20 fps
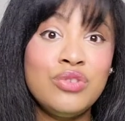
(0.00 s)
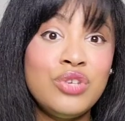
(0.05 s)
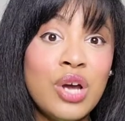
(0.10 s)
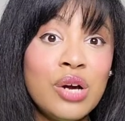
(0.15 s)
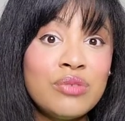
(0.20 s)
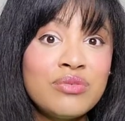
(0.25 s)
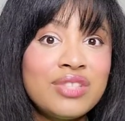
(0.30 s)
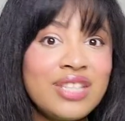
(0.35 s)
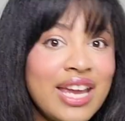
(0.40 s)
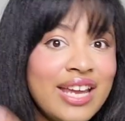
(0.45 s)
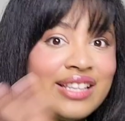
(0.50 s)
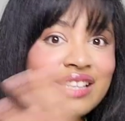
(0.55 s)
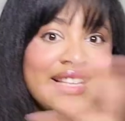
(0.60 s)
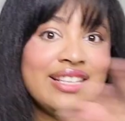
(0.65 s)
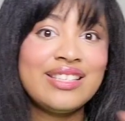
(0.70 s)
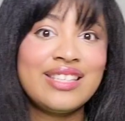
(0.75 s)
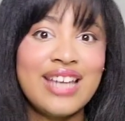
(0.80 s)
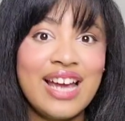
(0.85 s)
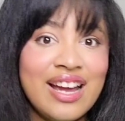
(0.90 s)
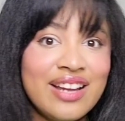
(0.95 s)
don't take
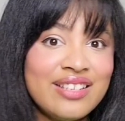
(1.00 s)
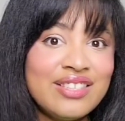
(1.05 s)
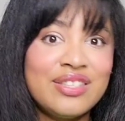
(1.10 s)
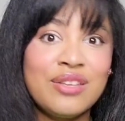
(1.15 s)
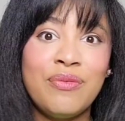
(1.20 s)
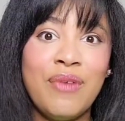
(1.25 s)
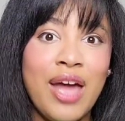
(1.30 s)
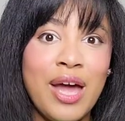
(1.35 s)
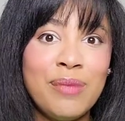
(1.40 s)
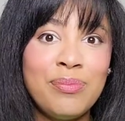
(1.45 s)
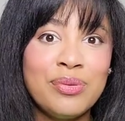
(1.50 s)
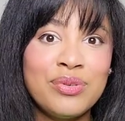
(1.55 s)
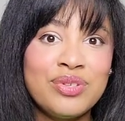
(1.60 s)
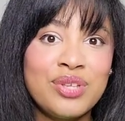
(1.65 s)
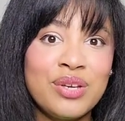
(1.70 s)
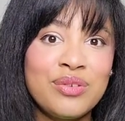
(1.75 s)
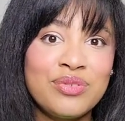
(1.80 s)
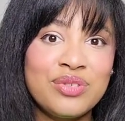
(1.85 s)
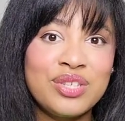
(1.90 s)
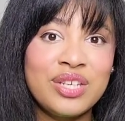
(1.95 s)
these kinds of
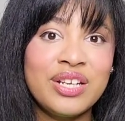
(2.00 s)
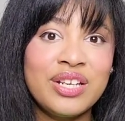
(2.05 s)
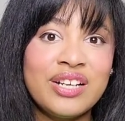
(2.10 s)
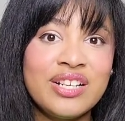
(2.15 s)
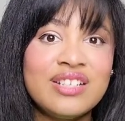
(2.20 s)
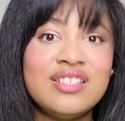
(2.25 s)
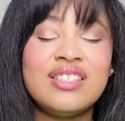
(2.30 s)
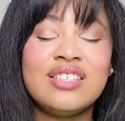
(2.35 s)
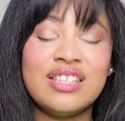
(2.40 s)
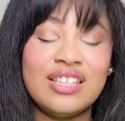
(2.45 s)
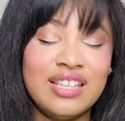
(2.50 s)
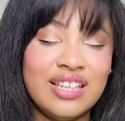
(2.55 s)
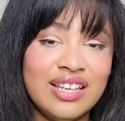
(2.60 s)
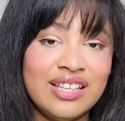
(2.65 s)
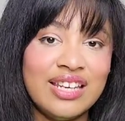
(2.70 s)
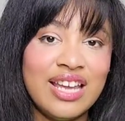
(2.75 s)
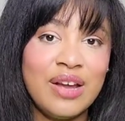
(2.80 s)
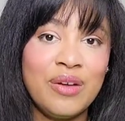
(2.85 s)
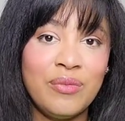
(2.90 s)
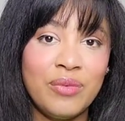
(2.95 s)
episodes seriously
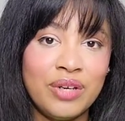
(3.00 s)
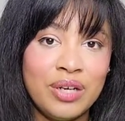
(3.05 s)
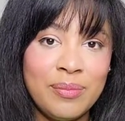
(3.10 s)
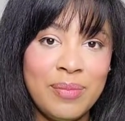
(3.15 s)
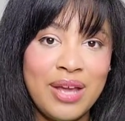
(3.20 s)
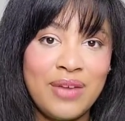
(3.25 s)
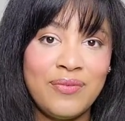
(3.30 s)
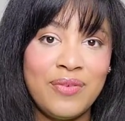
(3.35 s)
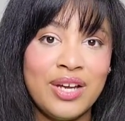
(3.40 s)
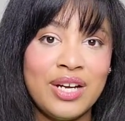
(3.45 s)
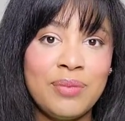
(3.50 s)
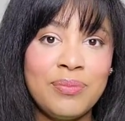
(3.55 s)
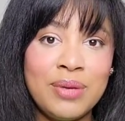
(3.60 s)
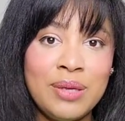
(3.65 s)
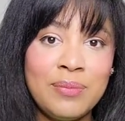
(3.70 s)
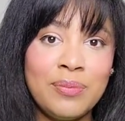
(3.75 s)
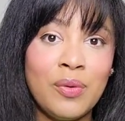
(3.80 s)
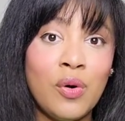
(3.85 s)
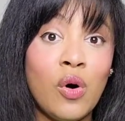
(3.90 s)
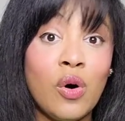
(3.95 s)
and they want to make fun of
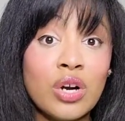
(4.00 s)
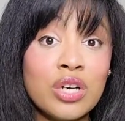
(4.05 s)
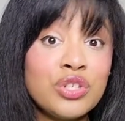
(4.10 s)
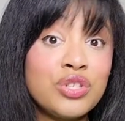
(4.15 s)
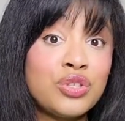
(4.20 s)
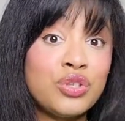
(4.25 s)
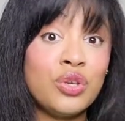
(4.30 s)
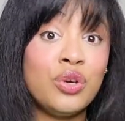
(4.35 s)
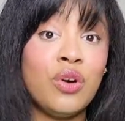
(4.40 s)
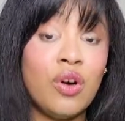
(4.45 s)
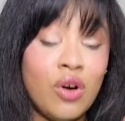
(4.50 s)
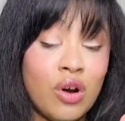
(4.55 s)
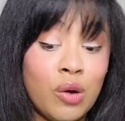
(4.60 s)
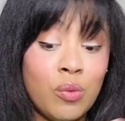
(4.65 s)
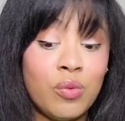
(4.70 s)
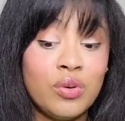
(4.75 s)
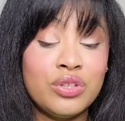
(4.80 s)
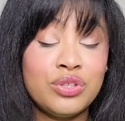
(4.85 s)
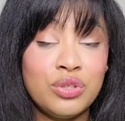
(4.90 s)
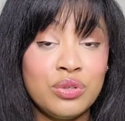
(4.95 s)
people or
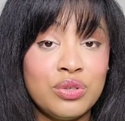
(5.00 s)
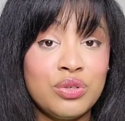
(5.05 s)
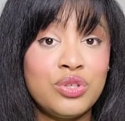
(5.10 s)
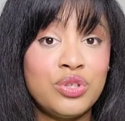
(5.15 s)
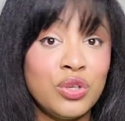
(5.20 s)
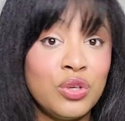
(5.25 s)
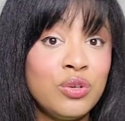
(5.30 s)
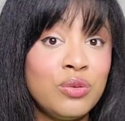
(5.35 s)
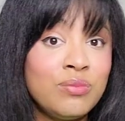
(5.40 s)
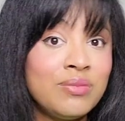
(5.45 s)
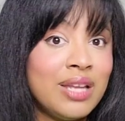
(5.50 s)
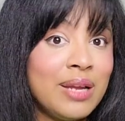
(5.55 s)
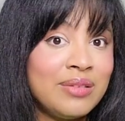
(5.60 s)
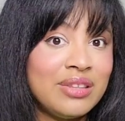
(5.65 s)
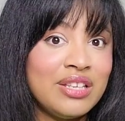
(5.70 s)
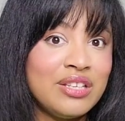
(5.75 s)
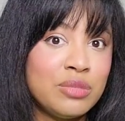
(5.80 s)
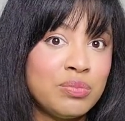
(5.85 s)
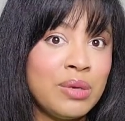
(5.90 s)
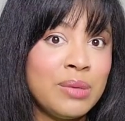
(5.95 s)
want to assume
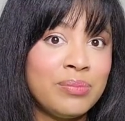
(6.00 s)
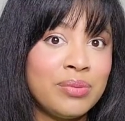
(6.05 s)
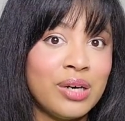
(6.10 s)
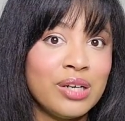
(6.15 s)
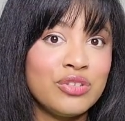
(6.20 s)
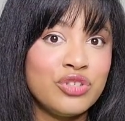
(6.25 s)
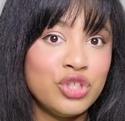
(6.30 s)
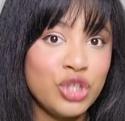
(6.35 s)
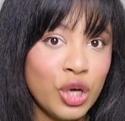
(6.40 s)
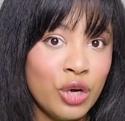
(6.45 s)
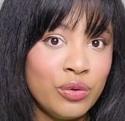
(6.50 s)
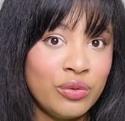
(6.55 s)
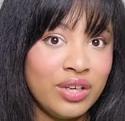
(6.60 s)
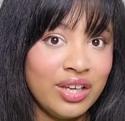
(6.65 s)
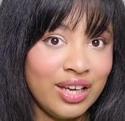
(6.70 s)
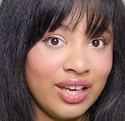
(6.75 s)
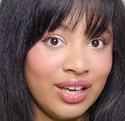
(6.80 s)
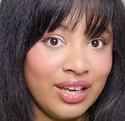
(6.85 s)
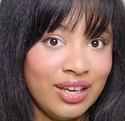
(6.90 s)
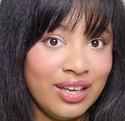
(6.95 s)
that these people are
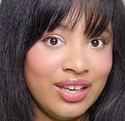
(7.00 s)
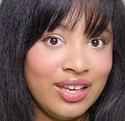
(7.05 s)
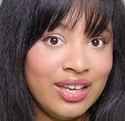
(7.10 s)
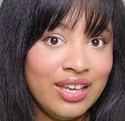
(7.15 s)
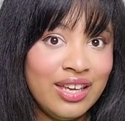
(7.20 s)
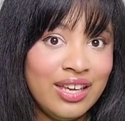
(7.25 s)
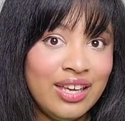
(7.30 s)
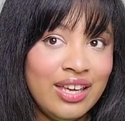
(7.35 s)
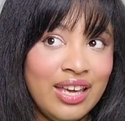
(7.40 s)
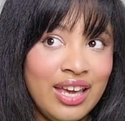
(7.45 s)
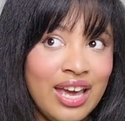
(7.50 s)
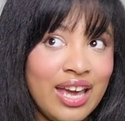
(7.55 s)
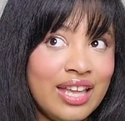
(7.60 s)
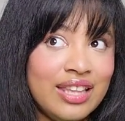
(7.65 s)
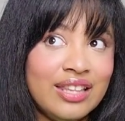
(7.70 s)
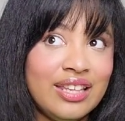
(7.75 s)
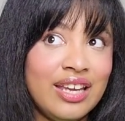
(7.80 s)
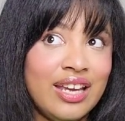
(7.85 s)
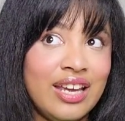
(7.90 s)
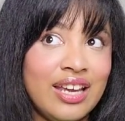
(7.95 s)
joking.
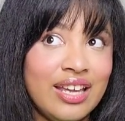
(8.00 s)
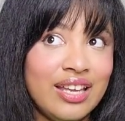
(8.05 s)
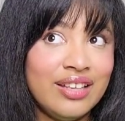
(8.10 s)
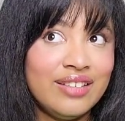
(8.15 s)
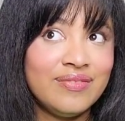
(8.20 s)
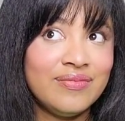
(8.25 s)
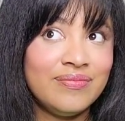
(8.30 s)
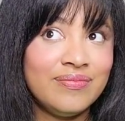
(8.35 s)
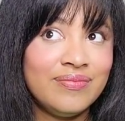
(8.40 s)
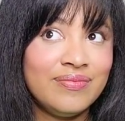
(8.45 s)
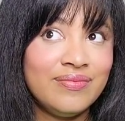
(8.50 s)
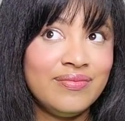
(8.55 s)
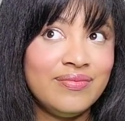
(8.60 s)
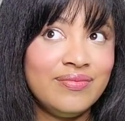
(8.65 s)
And then,